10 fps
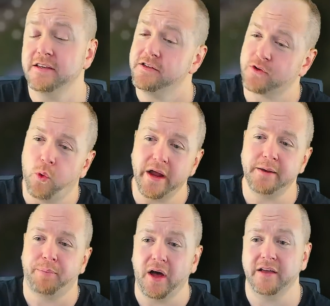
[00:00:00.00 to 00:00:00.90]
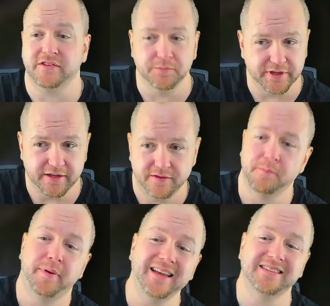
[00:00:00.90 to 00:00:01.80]
is quite possibly the
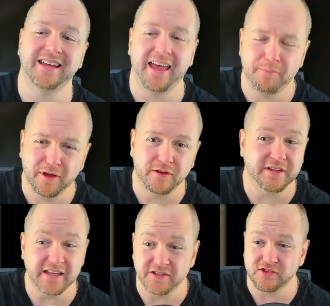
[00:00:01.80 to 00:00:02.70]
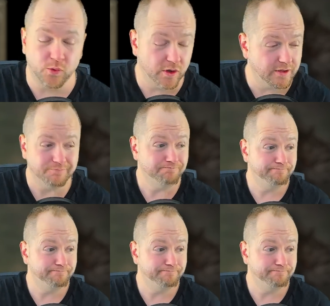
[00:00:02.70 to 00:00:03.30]
best MLD sword